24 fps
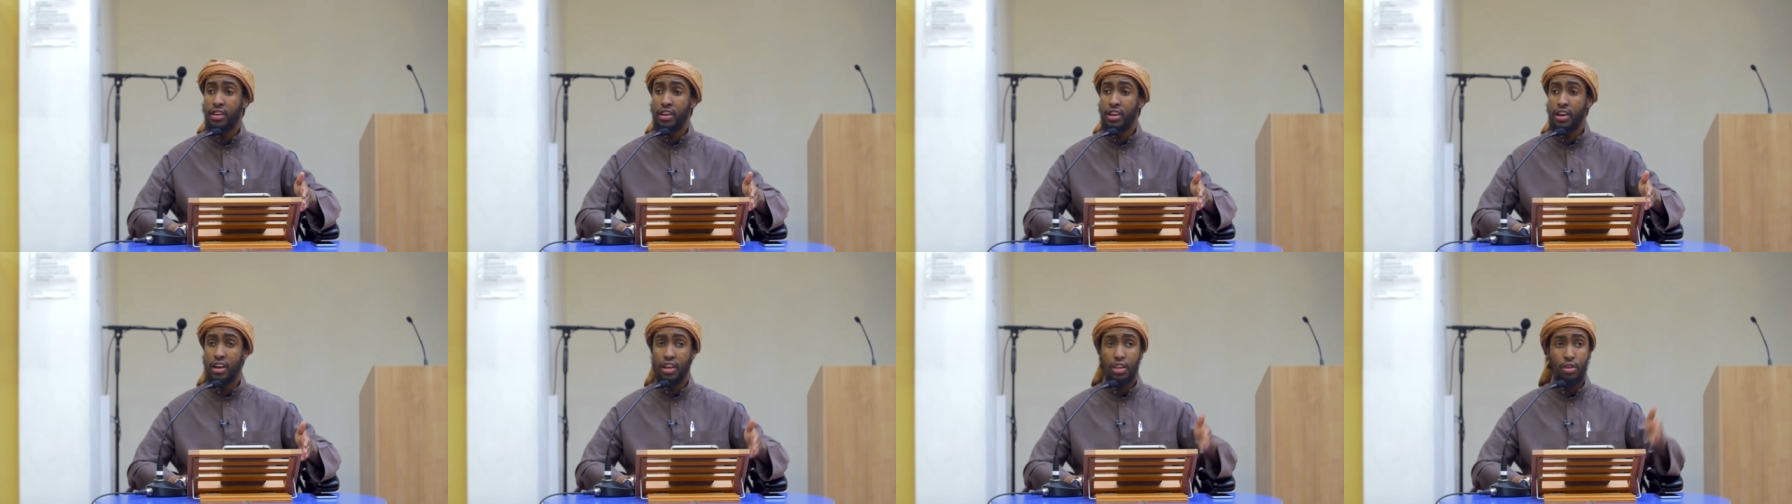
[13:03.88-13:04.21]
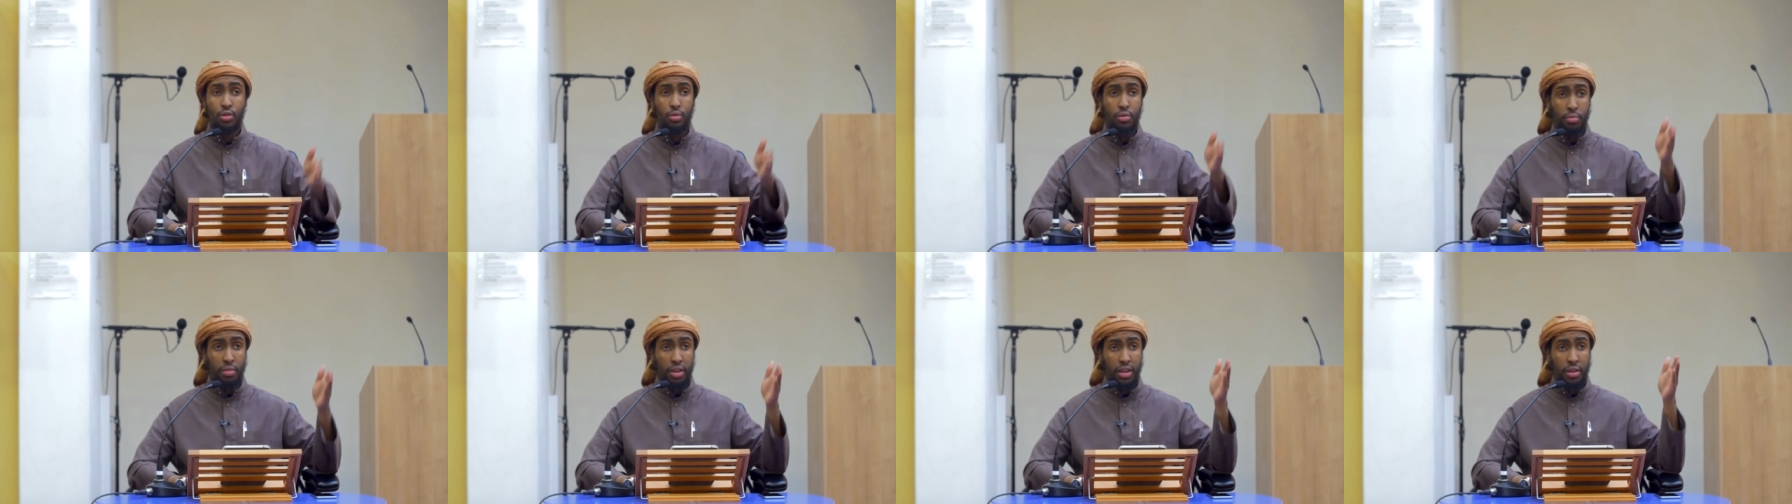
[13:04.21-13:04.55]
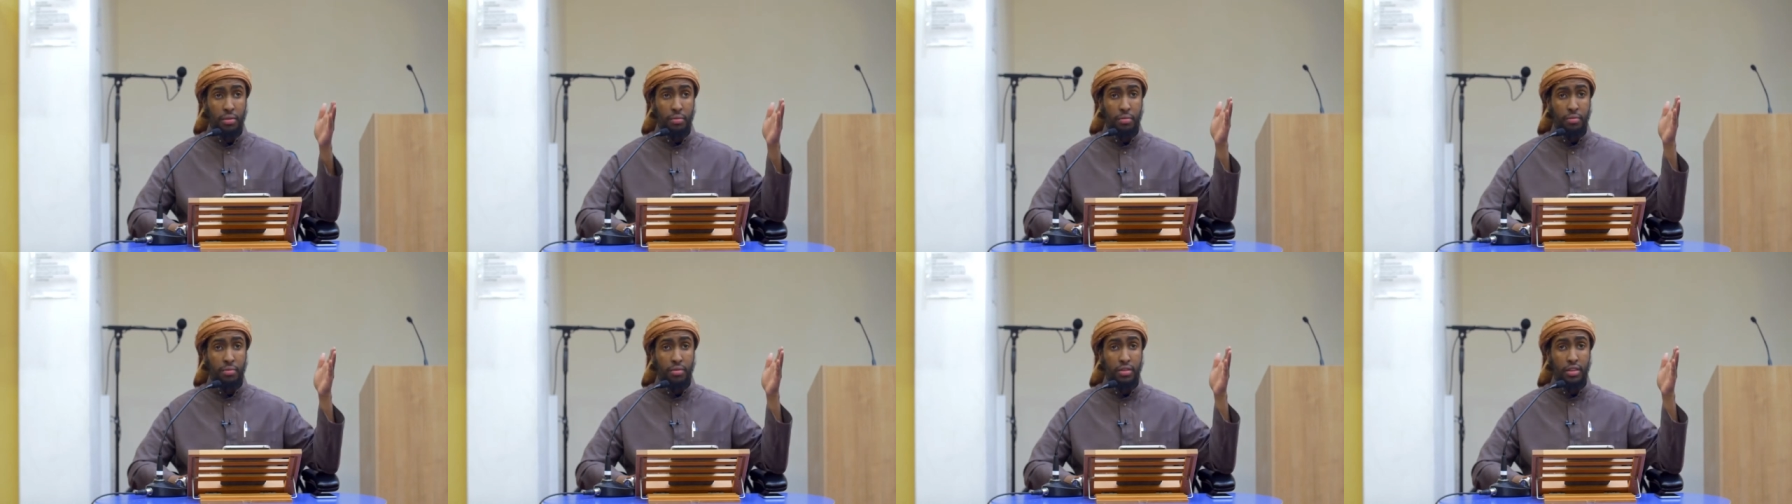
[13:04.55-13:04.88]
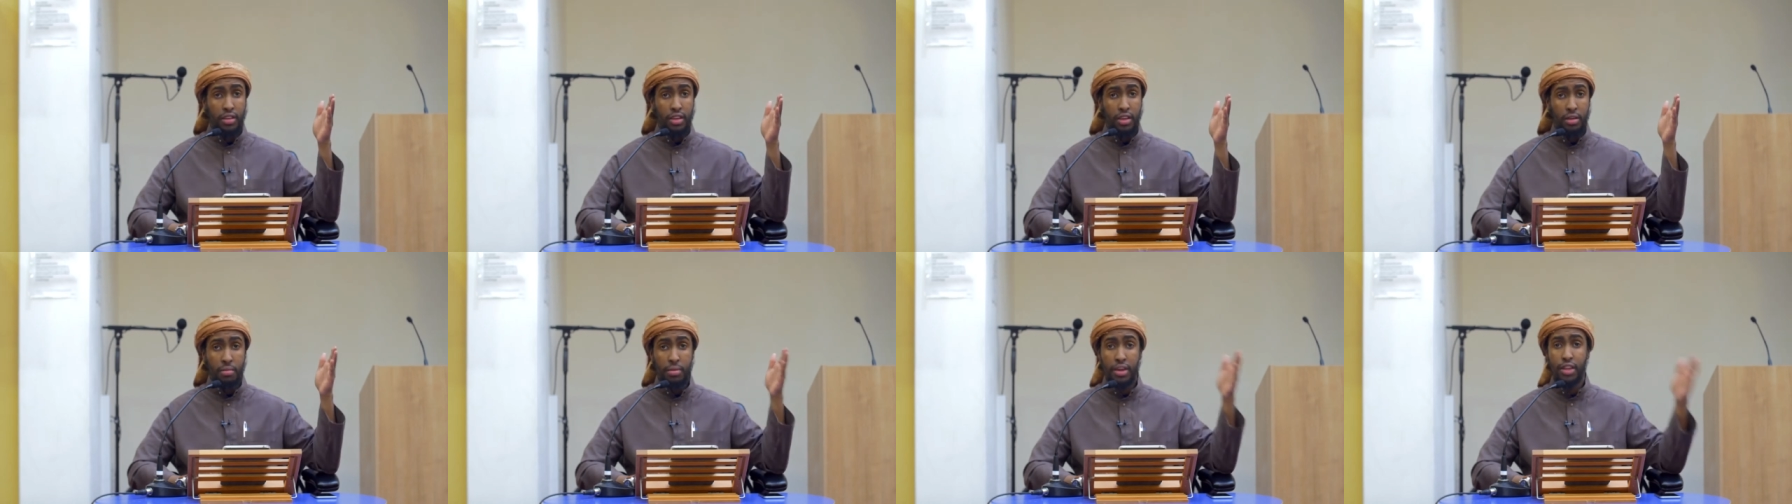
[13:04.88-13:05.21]
Are you with me?
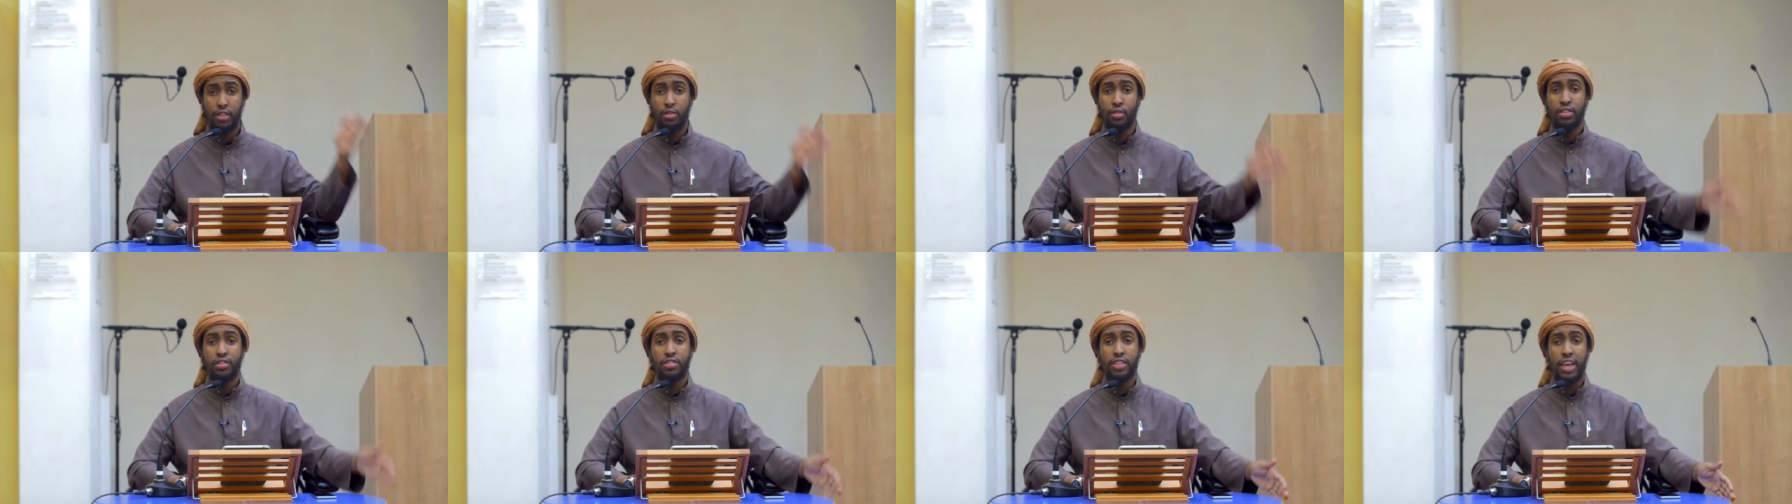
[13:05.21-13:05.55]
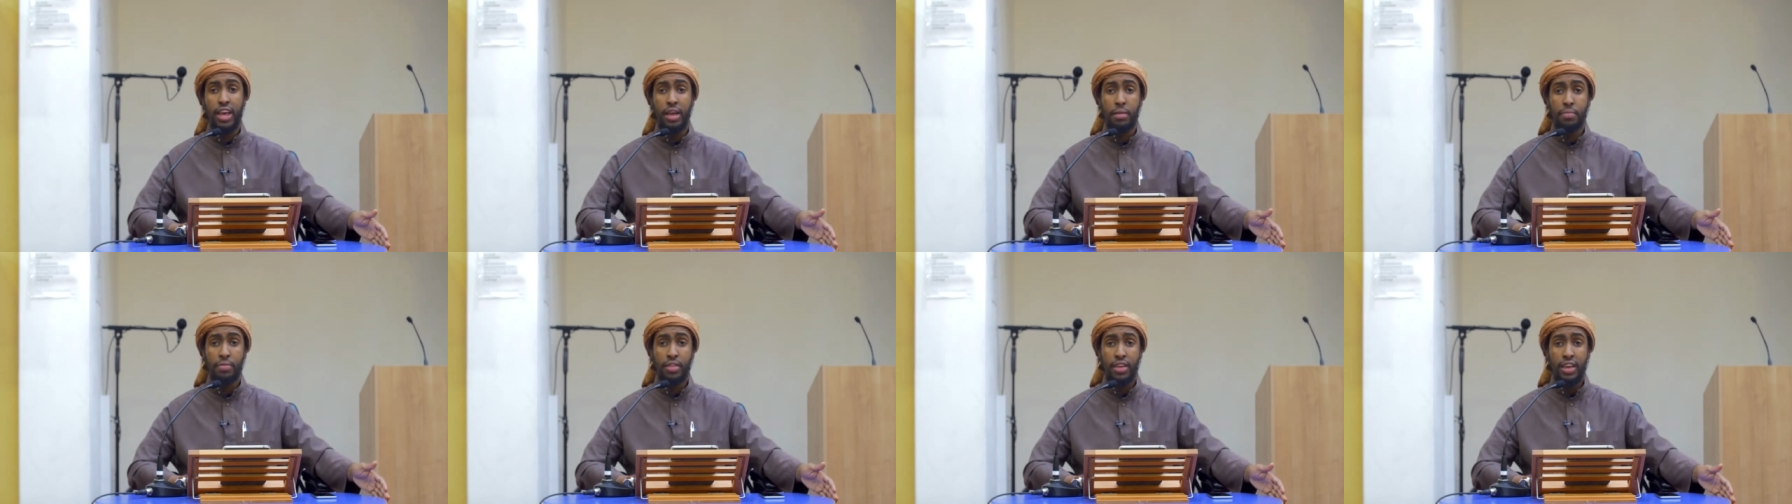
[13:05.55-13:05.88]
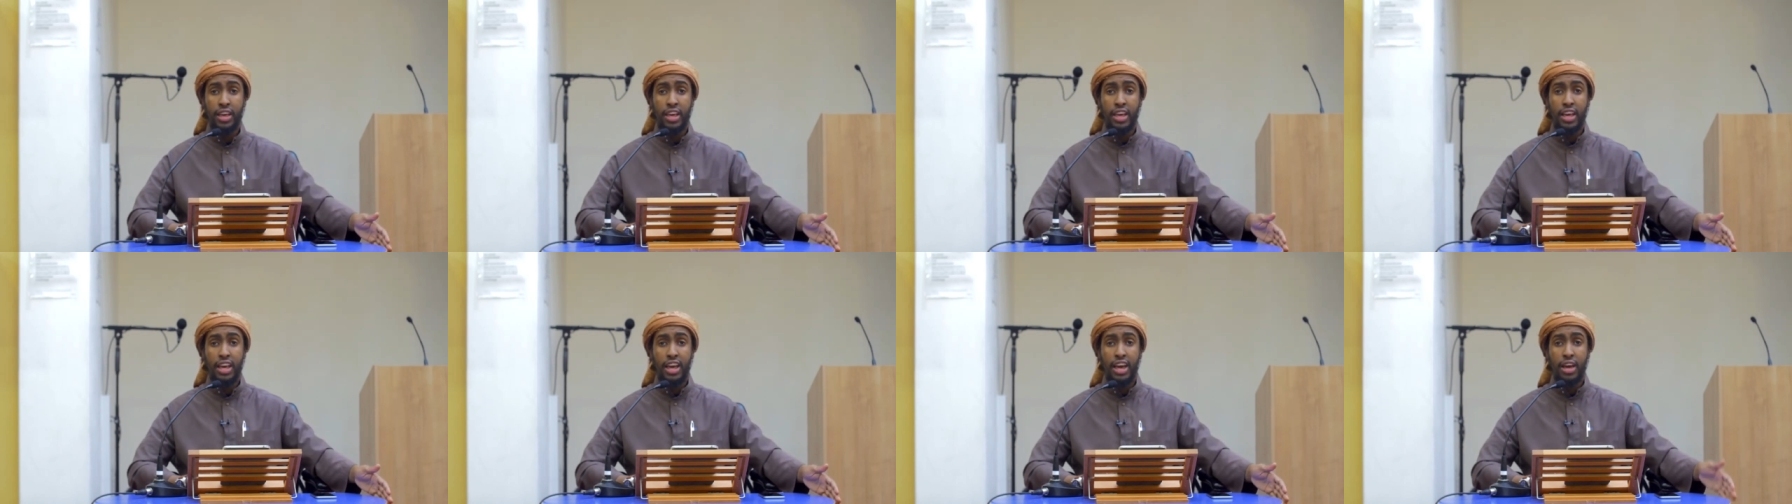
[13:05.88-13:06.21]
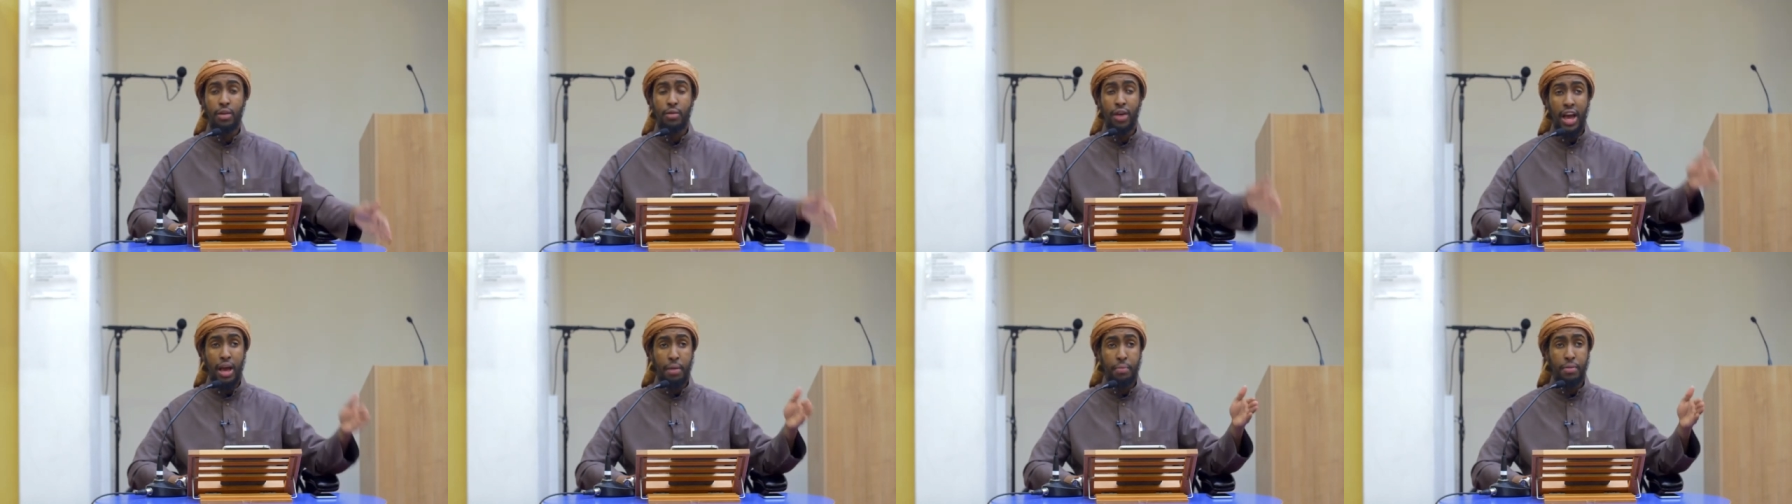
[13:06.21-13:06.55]
He may do the same, and
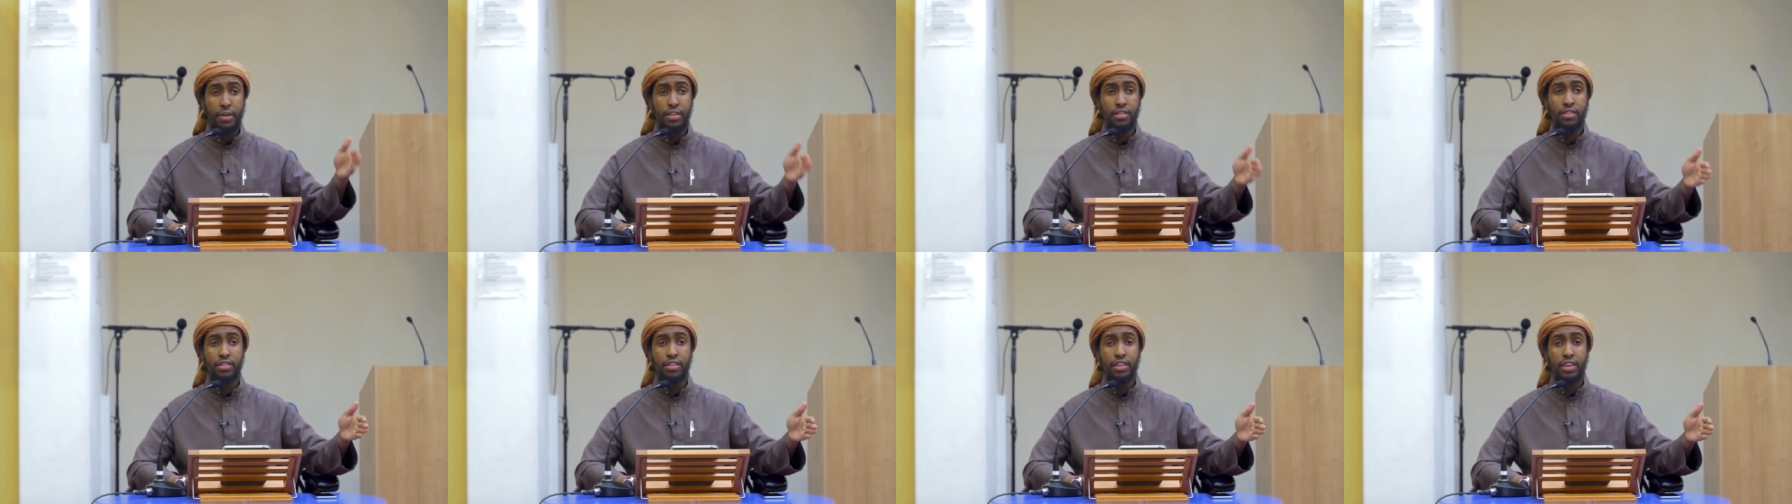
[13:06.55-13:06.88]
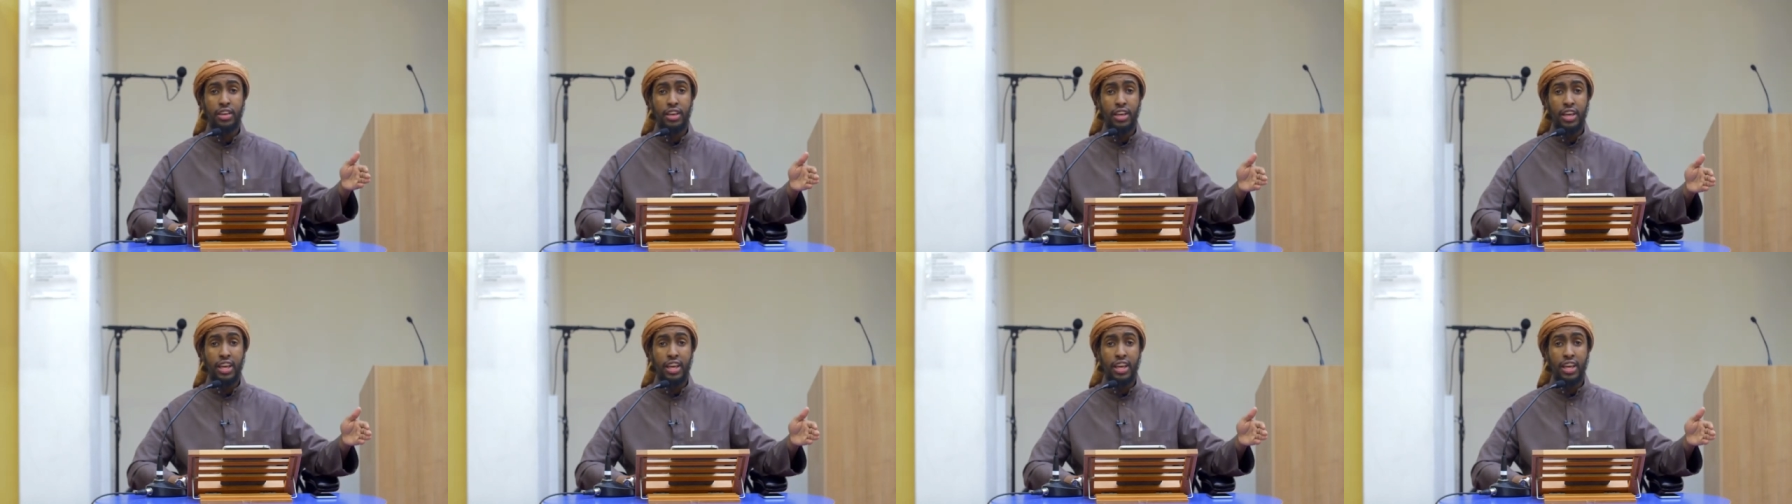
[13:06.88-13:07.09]
what happens?